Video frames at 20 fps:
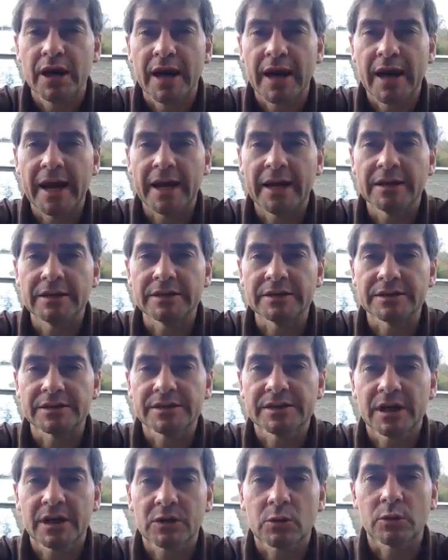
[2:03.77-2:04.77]
and you're
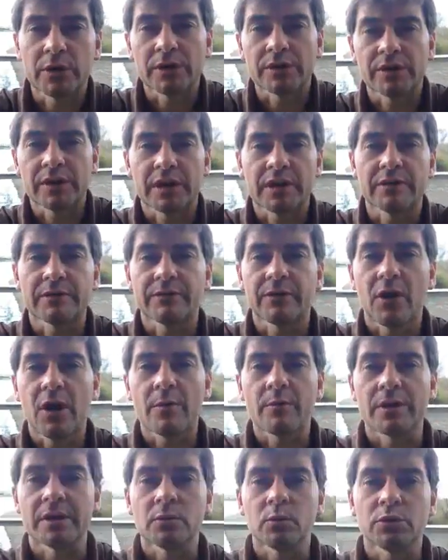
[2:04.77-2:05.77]
stuck with an
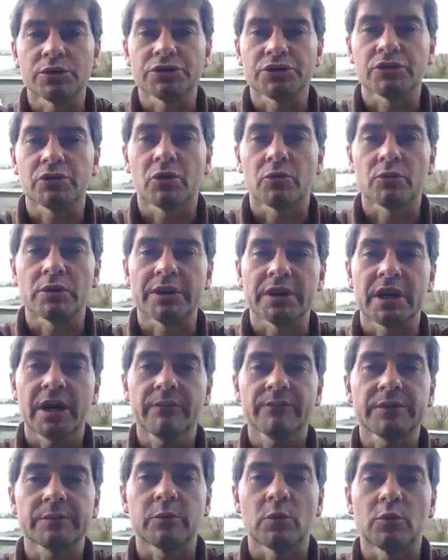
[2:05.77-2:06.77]
environment which you're not really
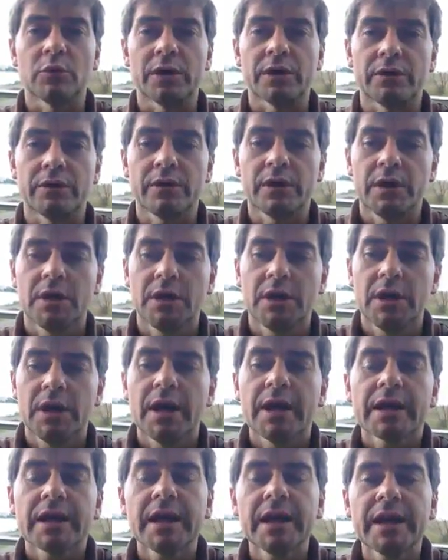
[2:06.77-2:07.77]
comfortable with.
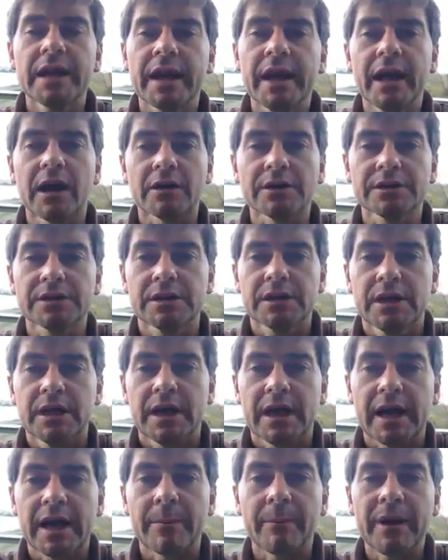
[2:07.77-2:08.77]
Getting out
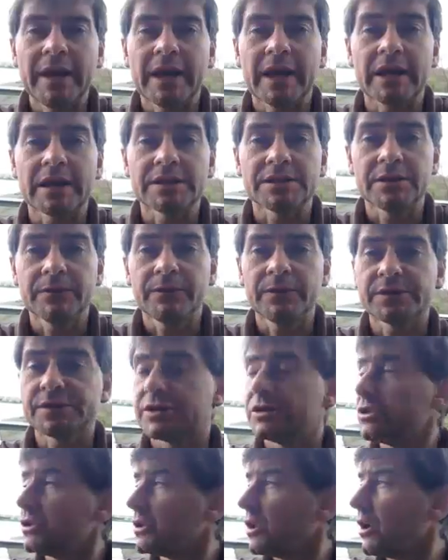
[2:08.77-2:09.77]
and making a difference
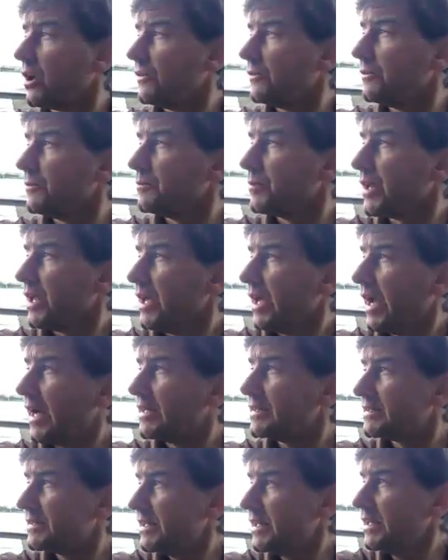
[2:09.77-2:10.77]
in your life
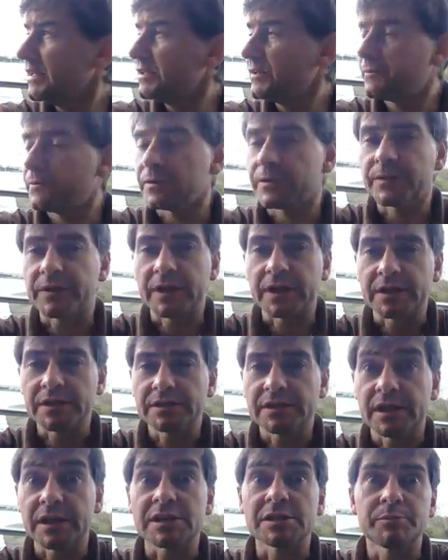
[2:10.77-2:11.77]
and seeing different
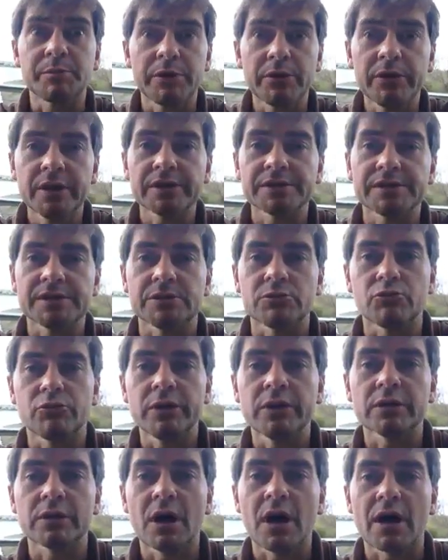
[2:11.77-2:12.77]
things, experiencing
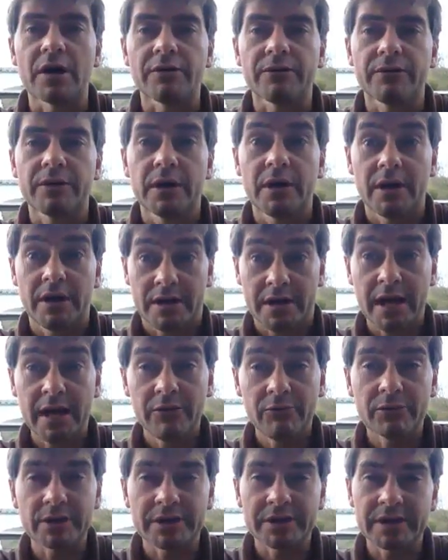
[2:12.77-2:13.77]
real life,
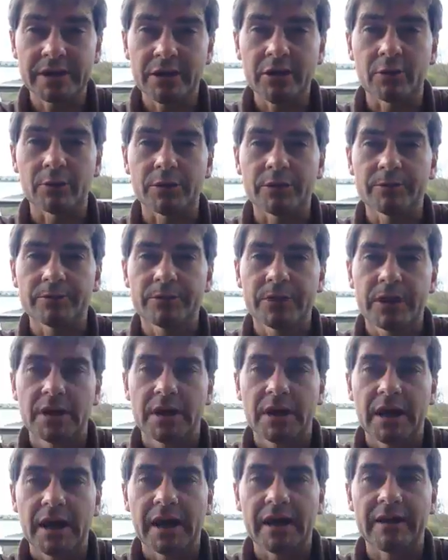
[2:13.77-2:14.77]
can really help,
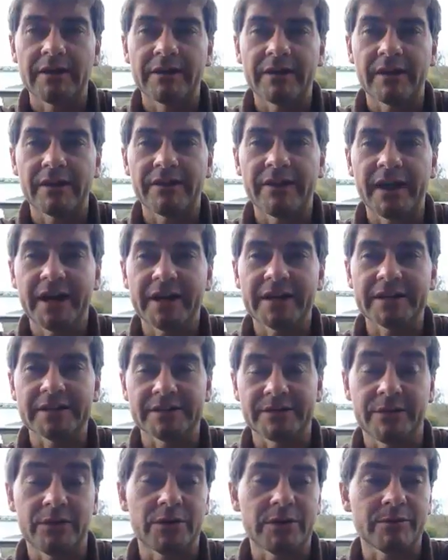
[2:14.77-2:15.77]
and that
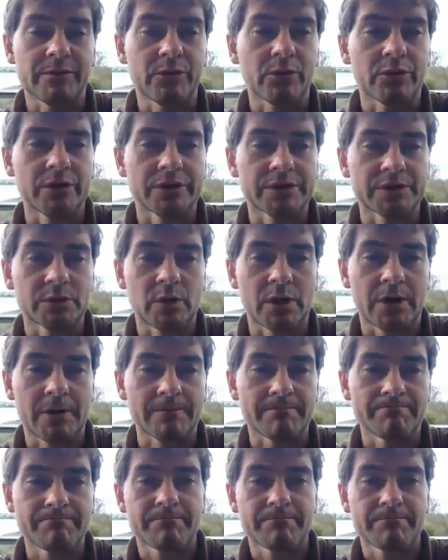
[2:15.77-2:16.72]
is very important as well.